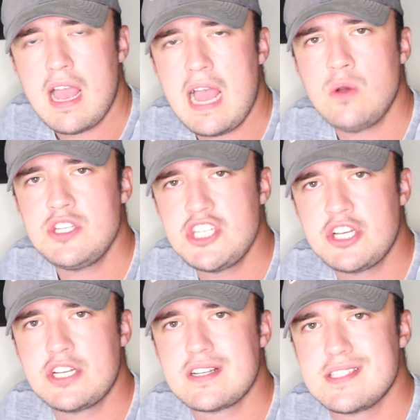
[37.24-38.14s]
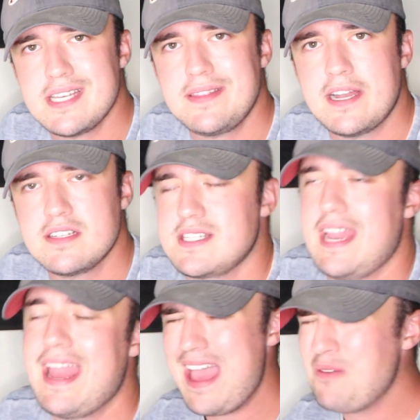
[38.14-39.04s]
How is she gonna sit there and
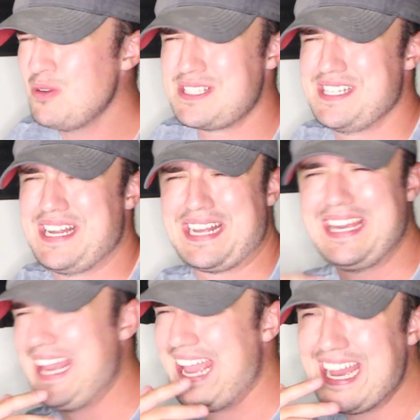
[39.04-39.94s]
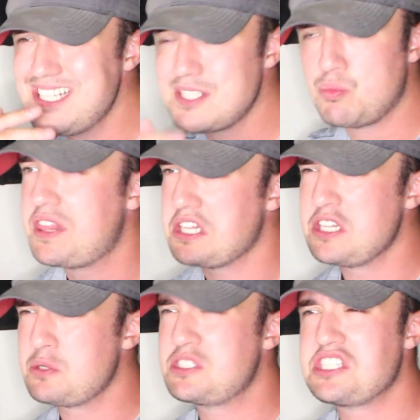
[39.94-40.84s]
say, that wasn't a kiss, with a
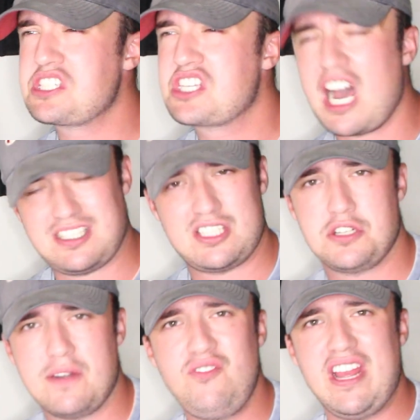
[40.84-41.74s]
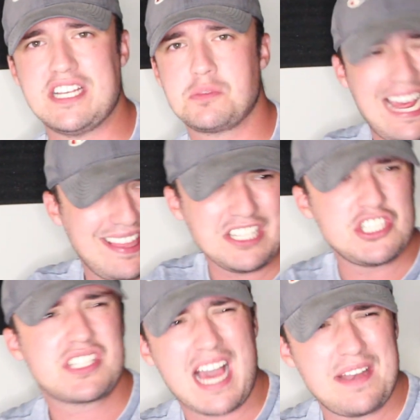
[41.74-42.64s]
little disgust on her face? I think
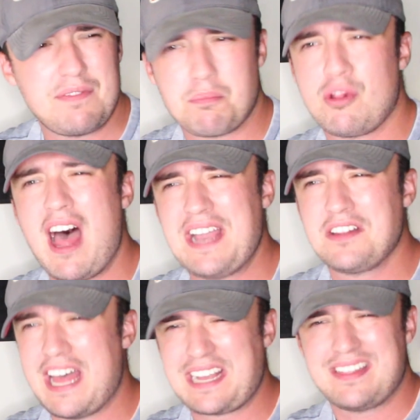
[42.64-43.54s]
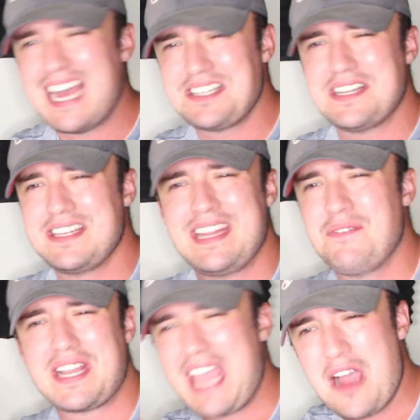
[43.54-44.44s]
she's kind of implying like, that didn't
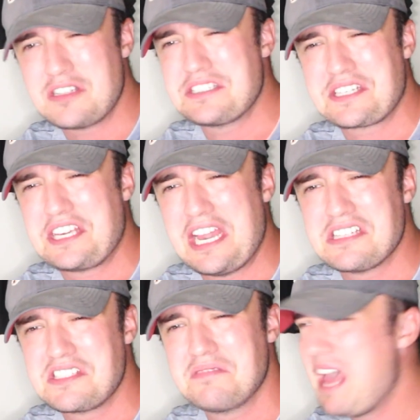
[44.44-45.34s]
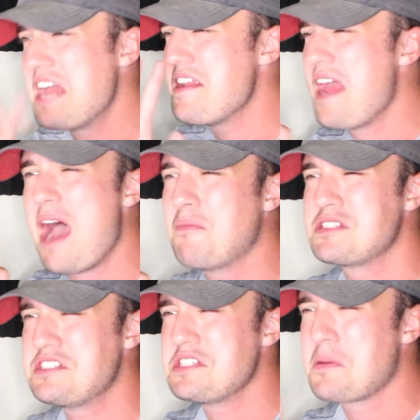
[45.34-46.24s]
even count as a kiss. That day I
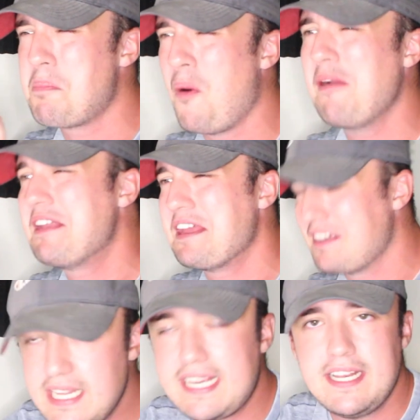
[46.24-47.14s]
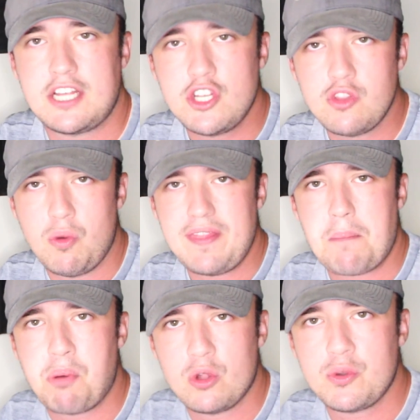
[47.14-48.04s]
was disappointed. Nikita, you're the one
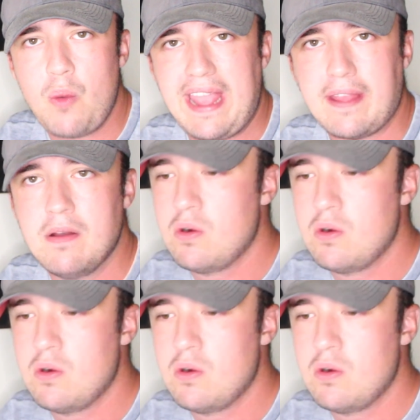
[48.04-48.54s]
that pulled away.